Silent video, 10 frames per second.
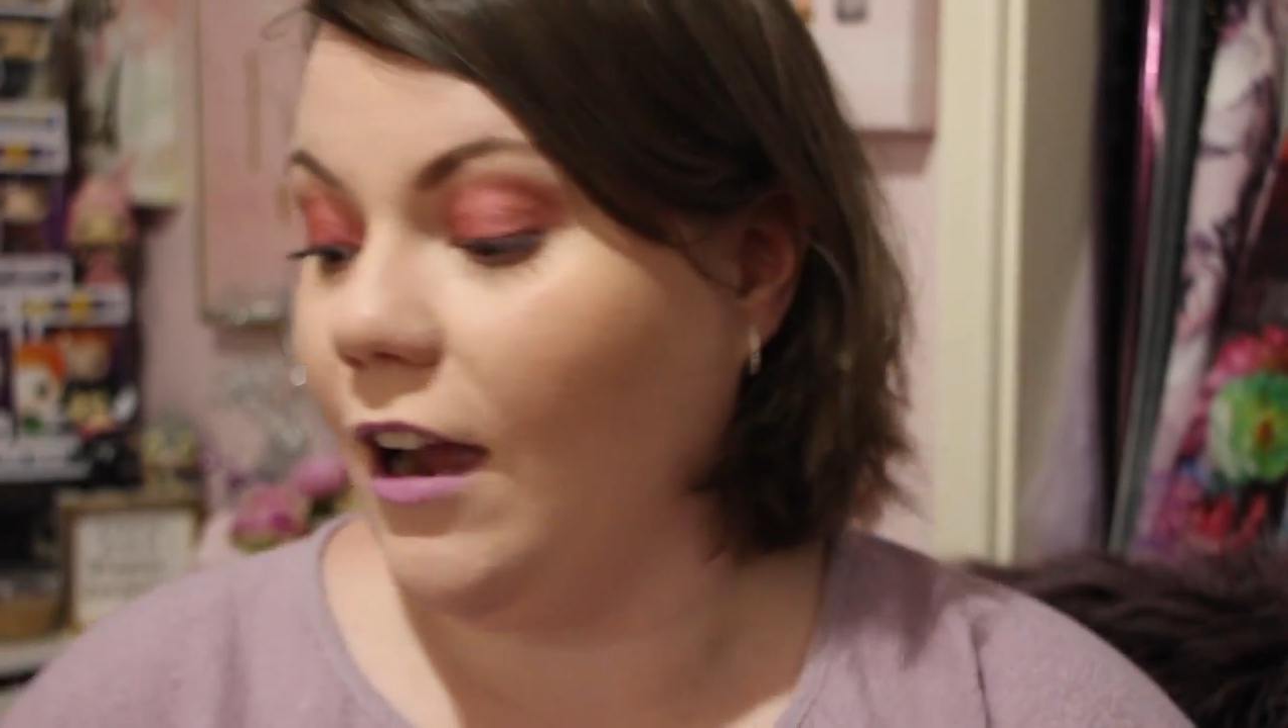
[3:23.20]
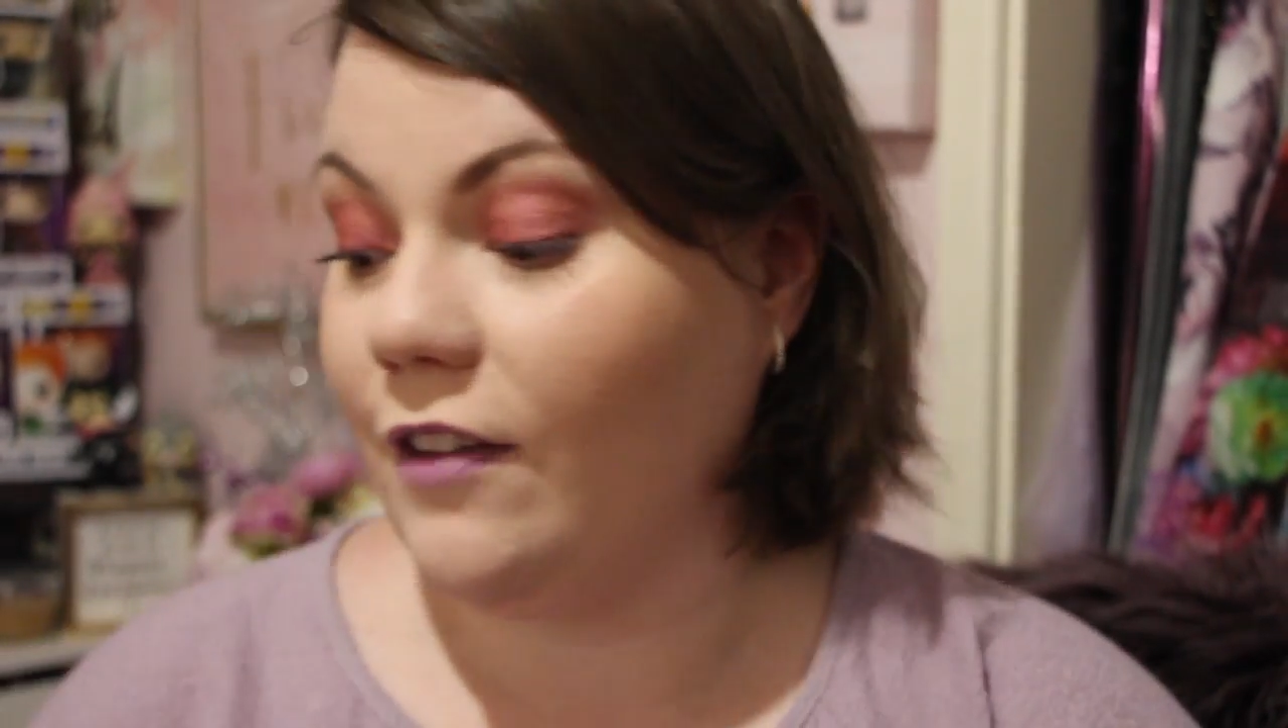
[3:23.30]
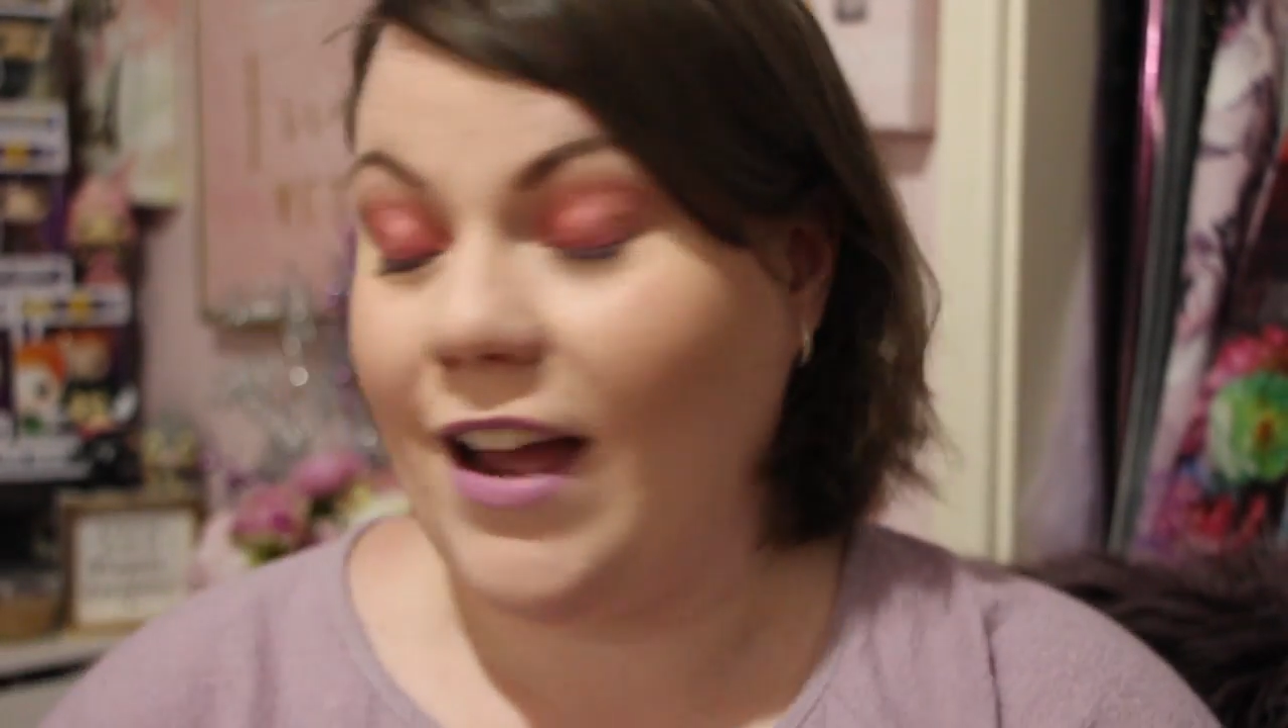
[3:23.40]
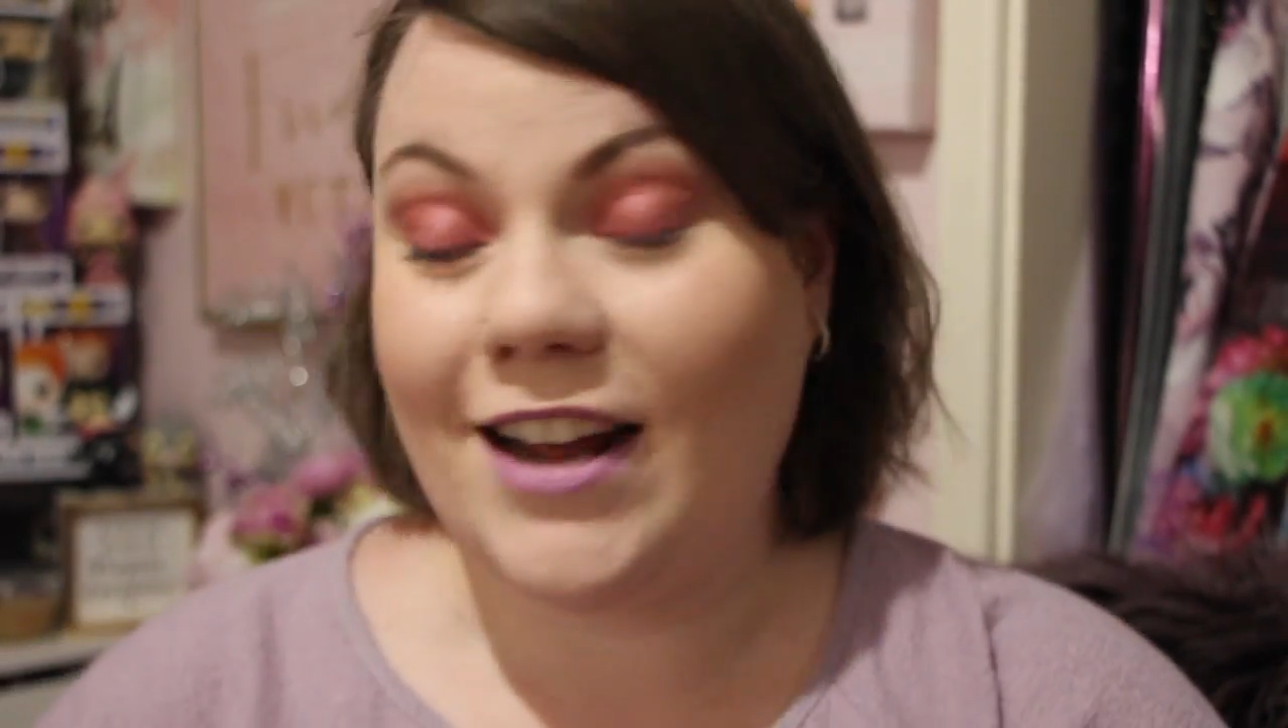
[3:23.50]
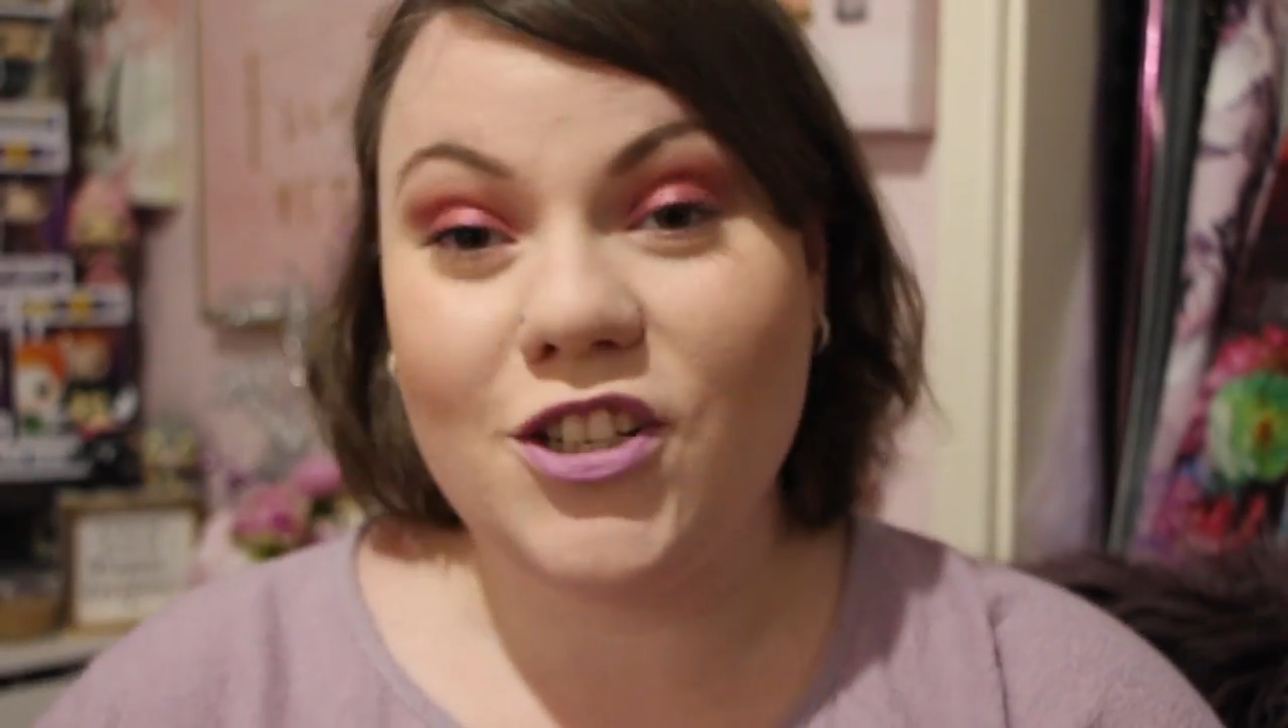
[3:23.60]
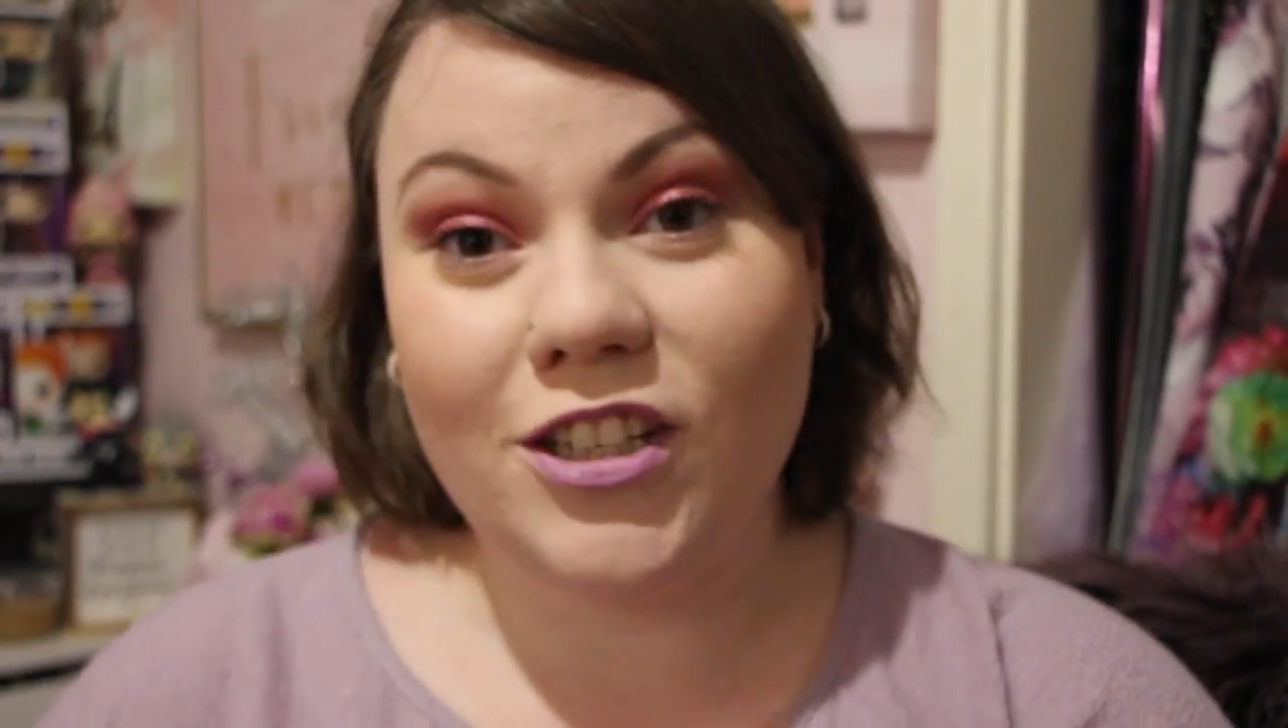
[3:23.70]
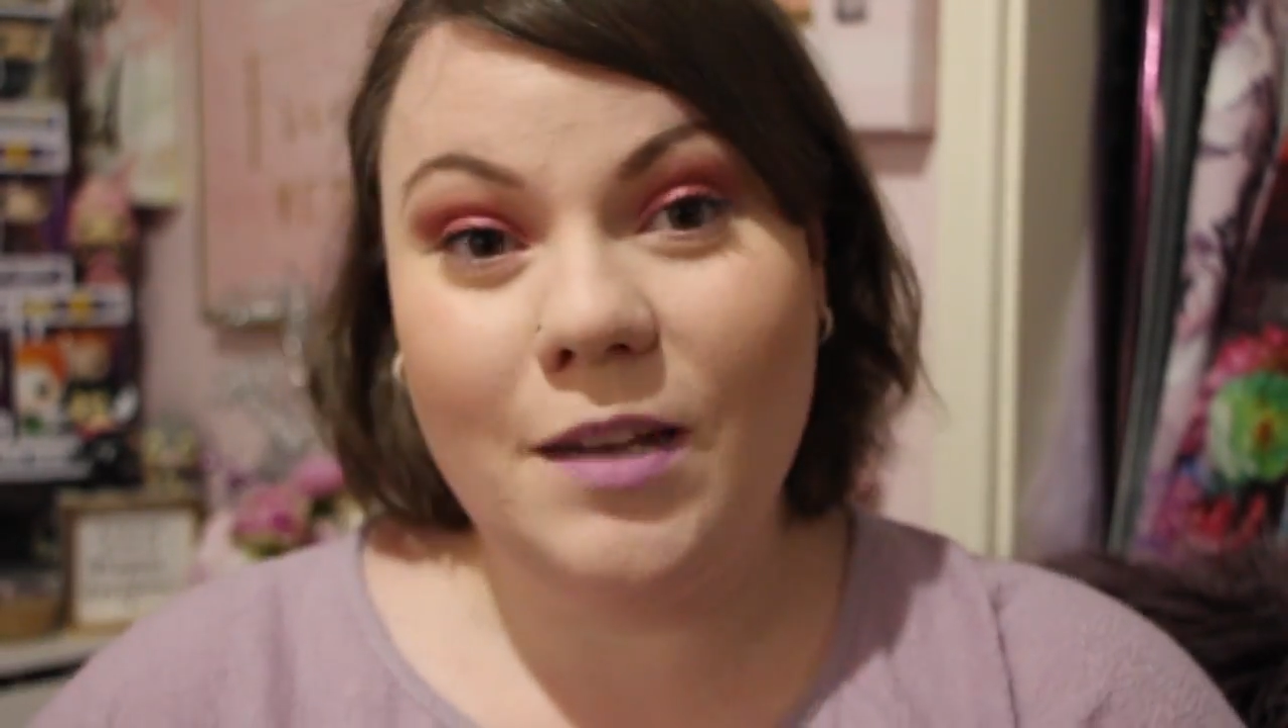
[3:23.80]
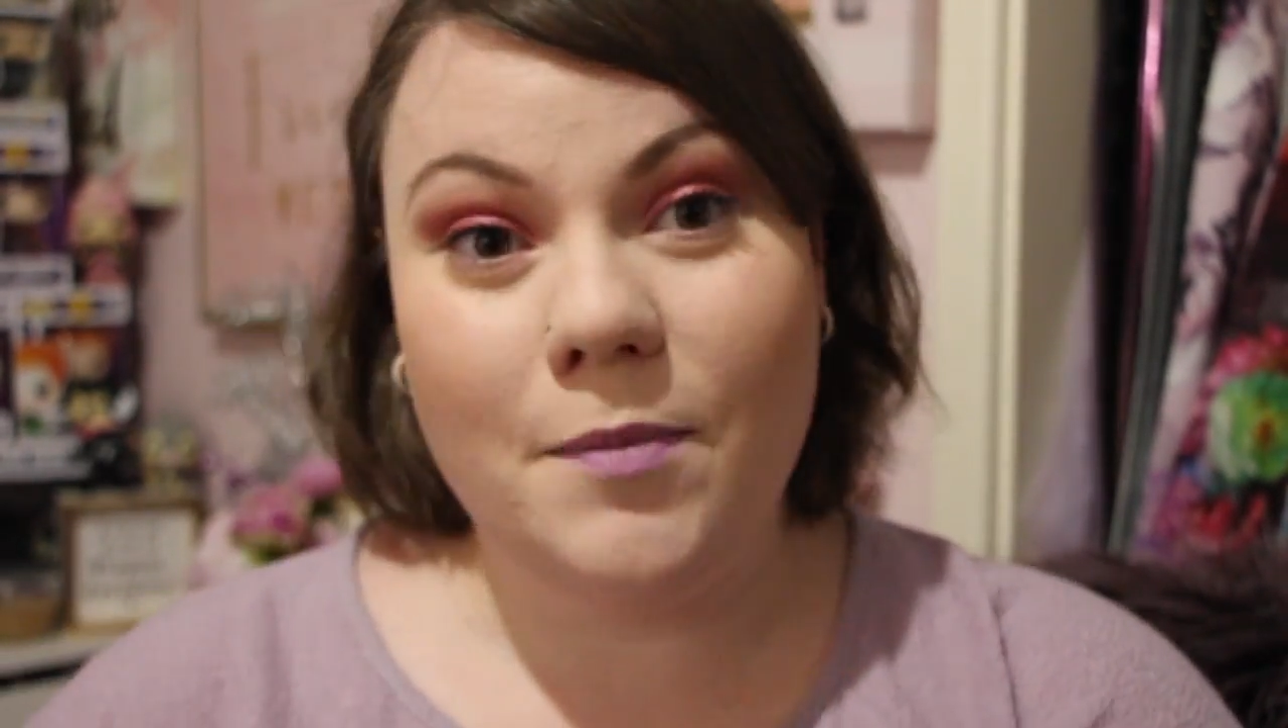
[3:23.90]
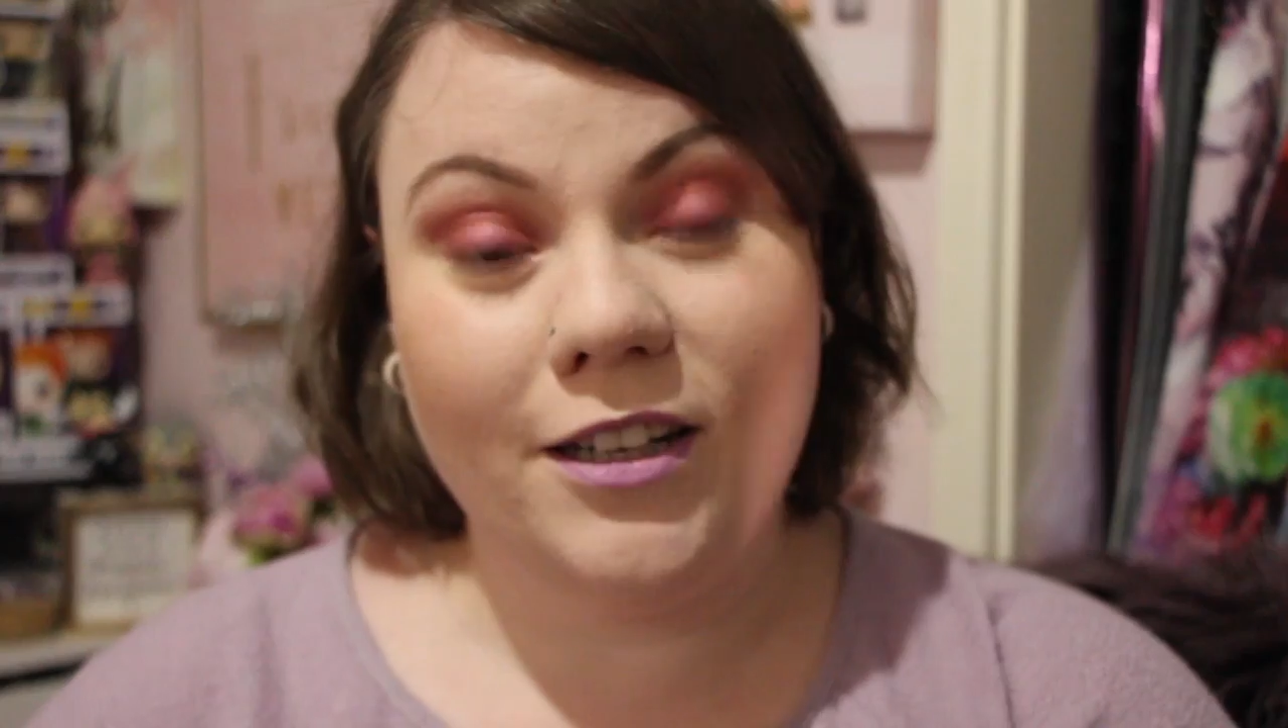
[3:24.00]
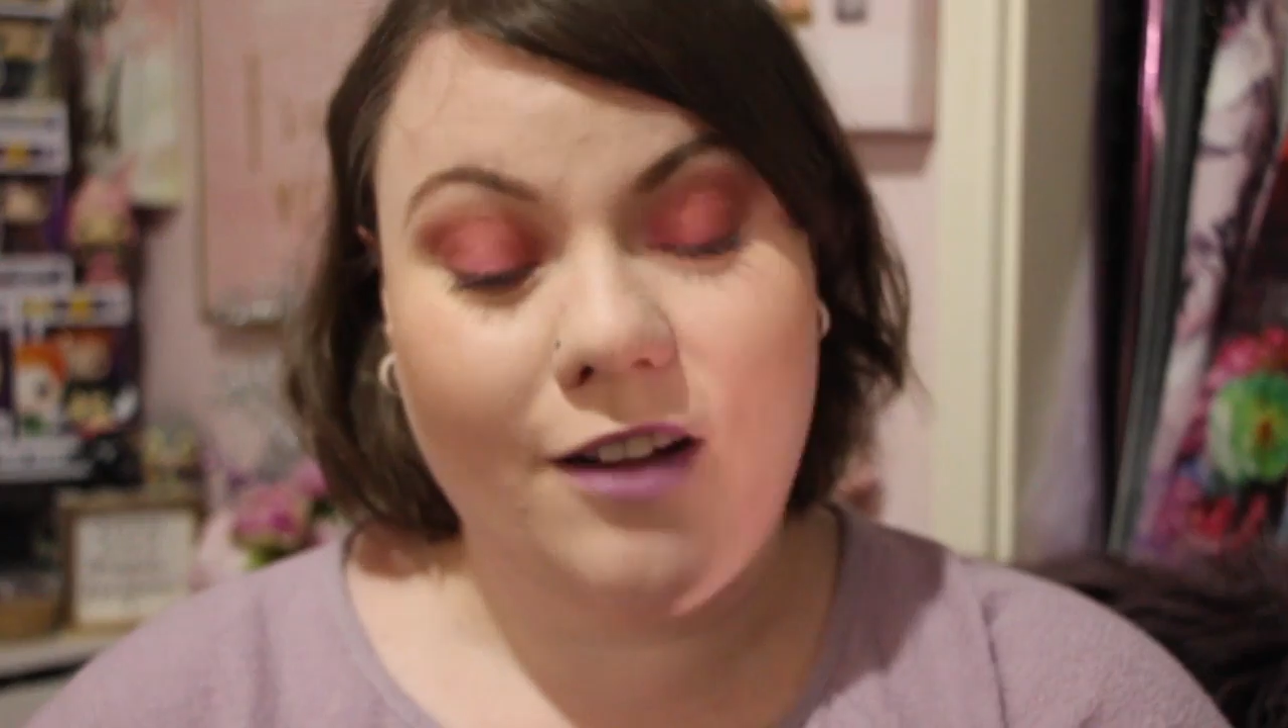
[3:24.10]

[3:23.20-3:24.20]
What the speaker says: I've actually been